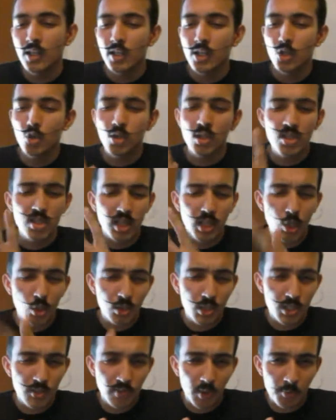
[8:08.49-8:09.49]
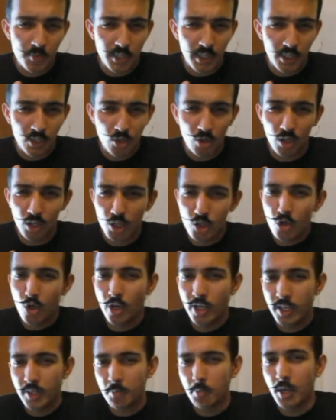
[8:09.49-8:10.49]
You can check out this website called
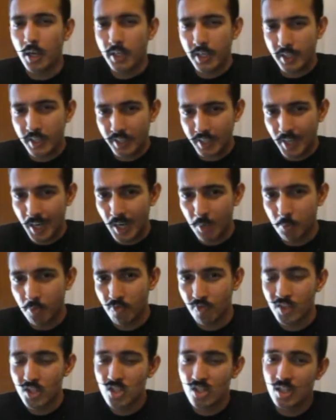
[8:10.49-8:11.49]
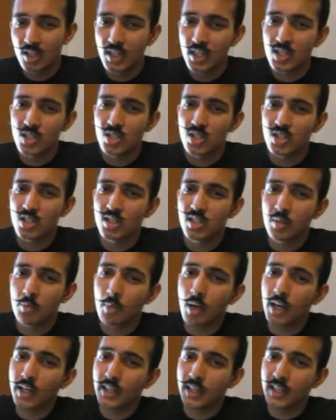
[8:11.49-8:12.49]
CoinMarketCap, which lists the
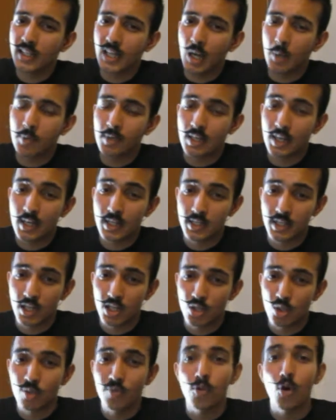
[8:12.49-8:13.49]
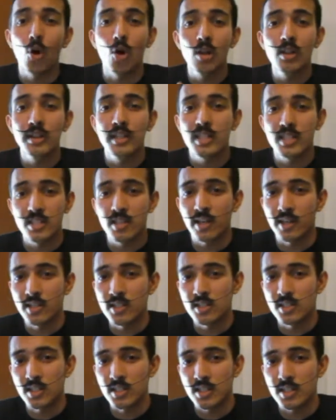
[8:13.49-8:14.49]
market capitalization of all these
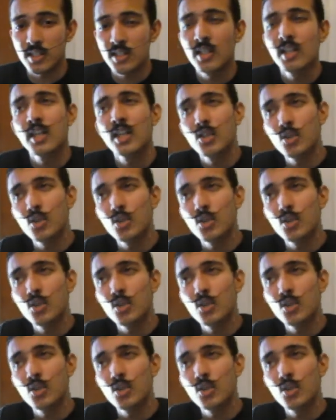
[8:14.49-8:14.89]
currencies.